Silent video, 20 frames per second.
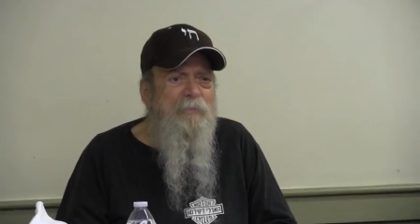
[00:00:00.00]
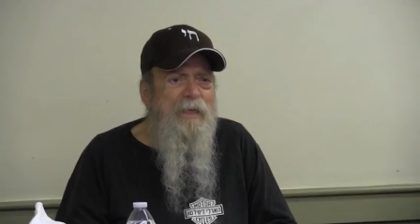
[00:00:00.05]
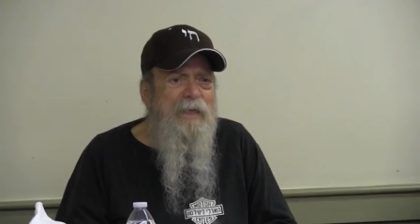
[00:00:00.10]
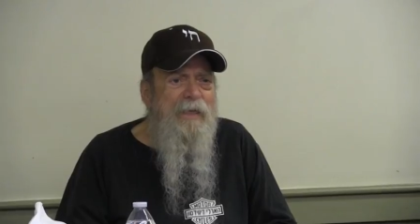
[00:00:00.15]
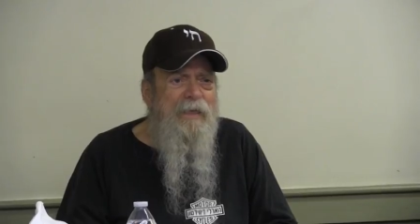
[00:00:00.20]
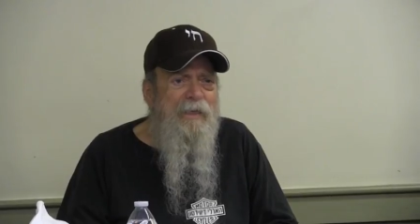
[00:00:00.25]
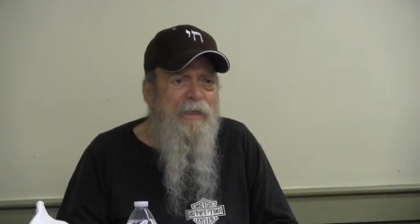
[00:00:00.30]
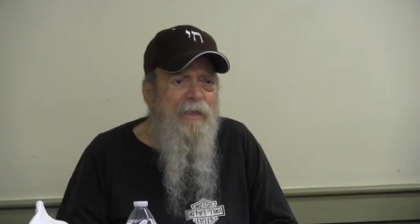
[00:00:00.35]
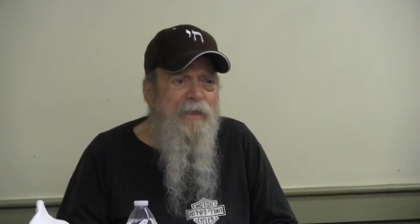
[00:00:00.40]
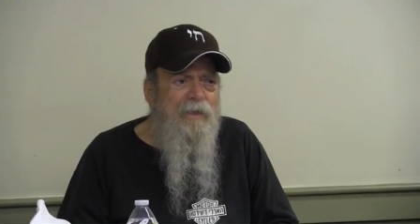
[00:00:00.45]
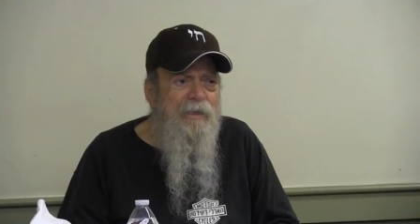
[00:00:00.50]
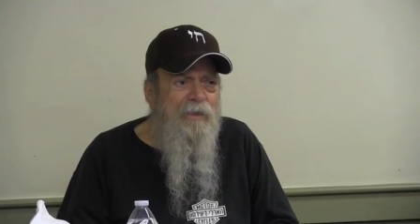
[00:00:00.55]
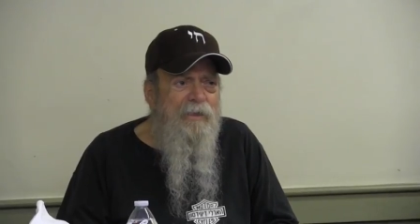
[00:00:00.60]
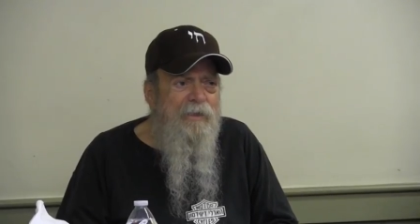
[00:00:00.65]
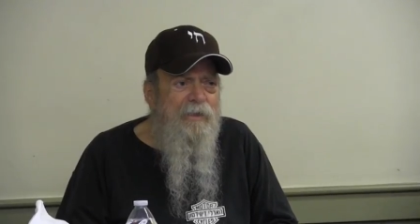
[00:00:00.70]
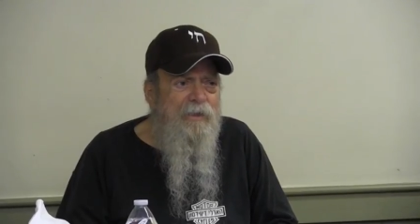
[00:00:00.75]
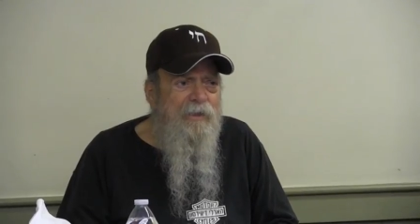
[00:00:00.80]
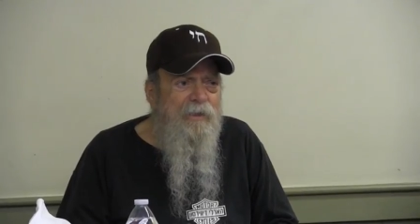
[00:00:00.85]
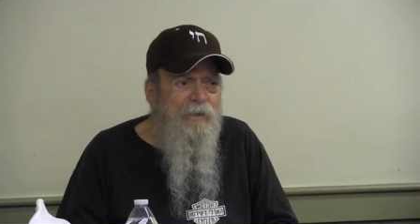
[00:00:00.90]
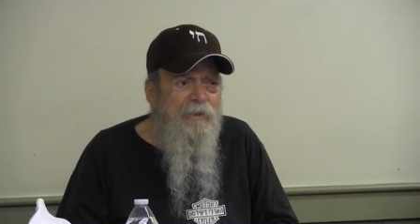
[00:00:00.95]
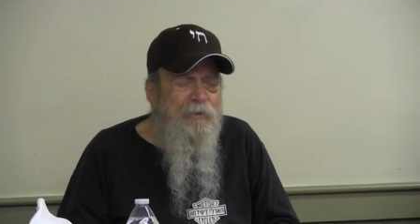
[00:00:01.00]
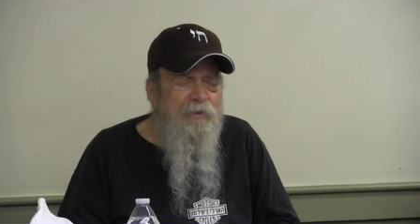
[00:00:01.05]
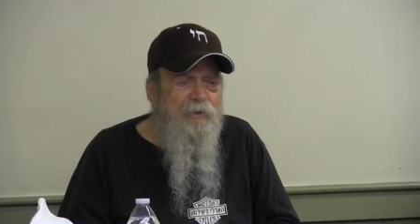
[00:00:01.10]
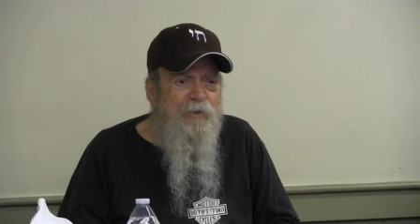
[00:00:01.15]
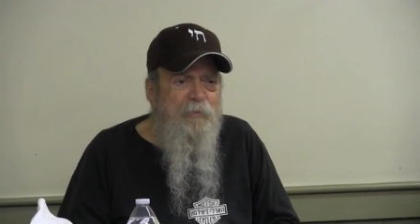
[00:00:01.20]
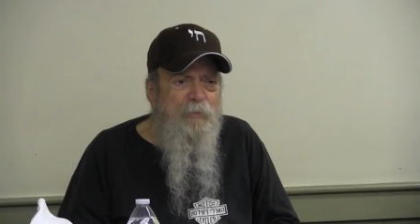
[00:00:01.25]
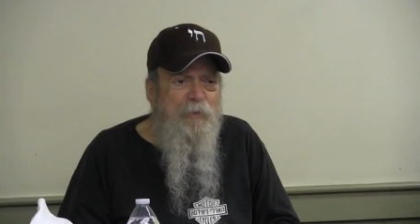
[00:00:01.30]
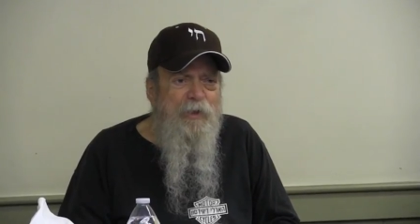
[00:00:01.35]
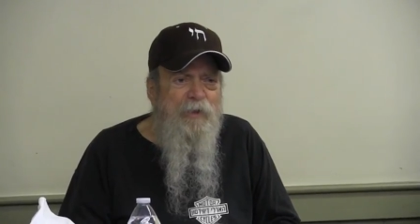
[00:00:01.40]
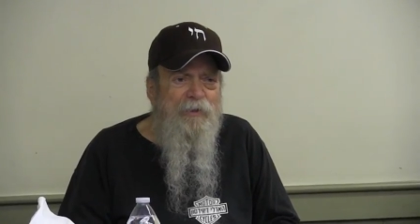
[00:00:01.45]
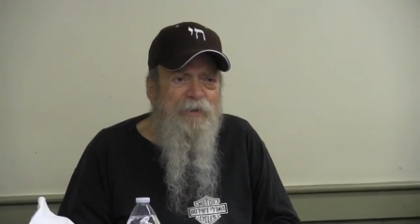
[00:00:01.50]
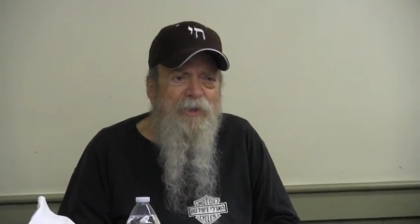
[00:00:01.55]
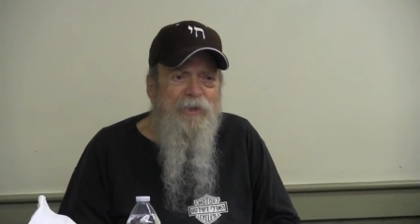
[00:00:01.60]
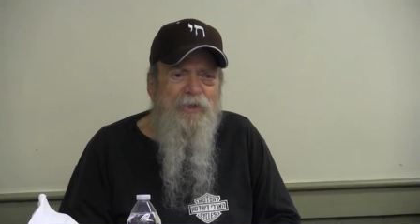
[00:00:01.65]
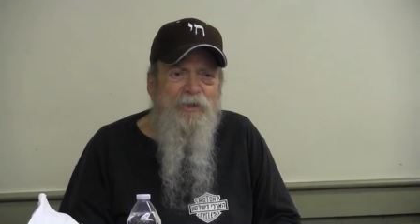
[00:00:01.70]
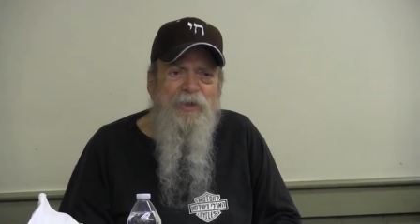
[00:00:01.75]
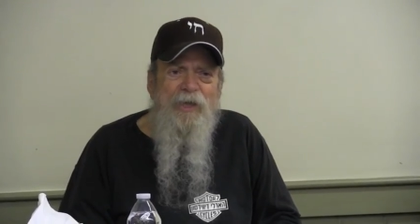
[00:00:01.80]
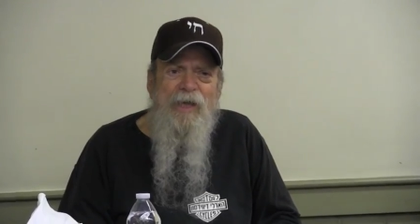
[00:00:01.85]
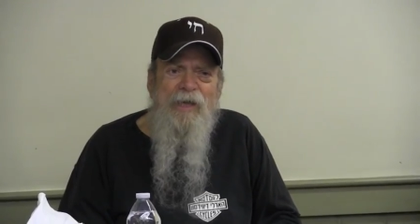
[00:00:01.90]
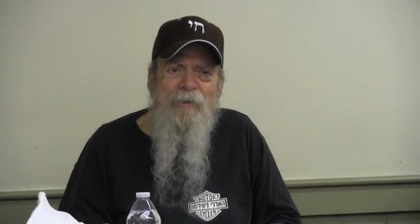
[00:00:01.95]
mean to be on the
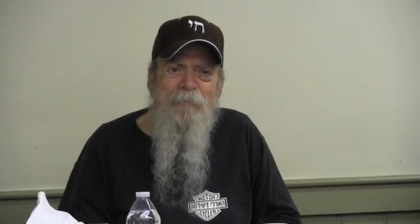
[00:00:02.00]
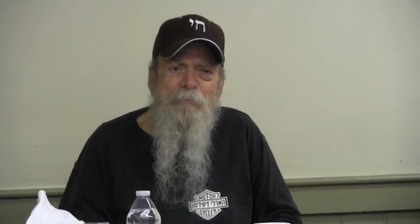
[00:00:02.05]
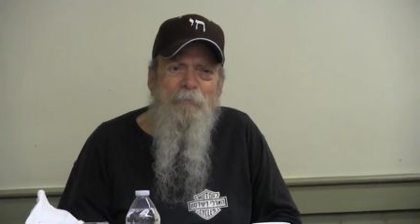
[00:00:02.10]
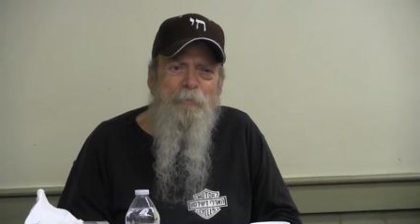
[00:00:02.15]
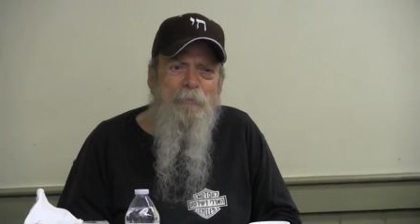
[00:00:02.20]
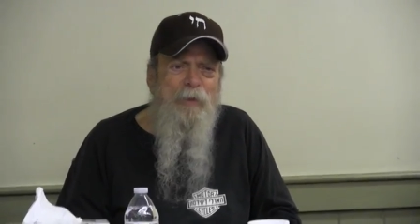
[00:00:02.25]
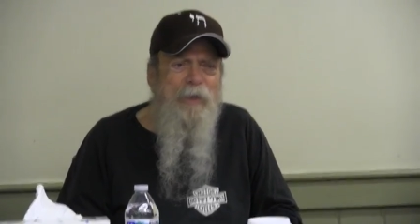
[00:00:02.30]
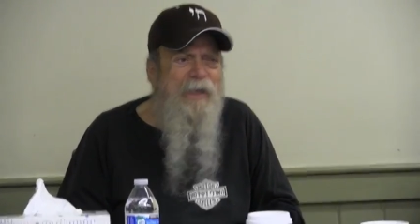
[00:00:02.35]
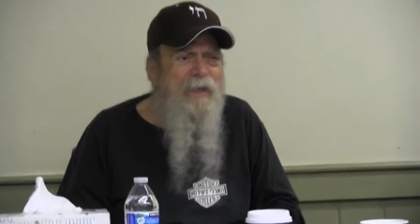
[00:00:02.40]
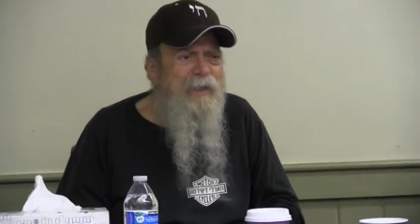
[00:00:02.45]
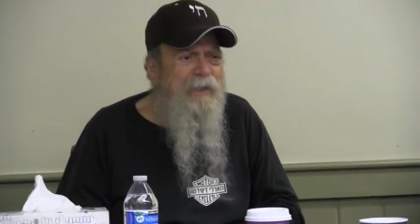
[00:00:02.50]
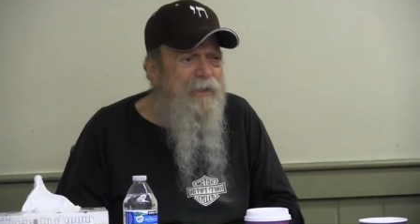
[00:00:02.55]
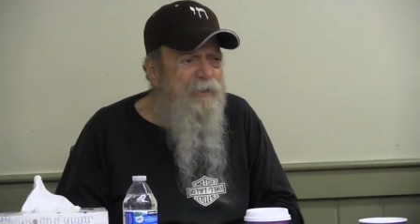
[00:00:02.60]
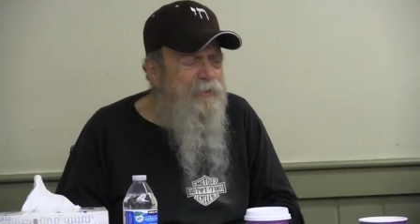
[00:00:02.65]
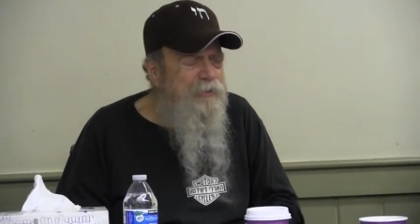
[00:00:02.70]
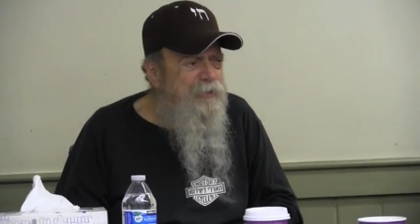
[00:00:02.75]
same page?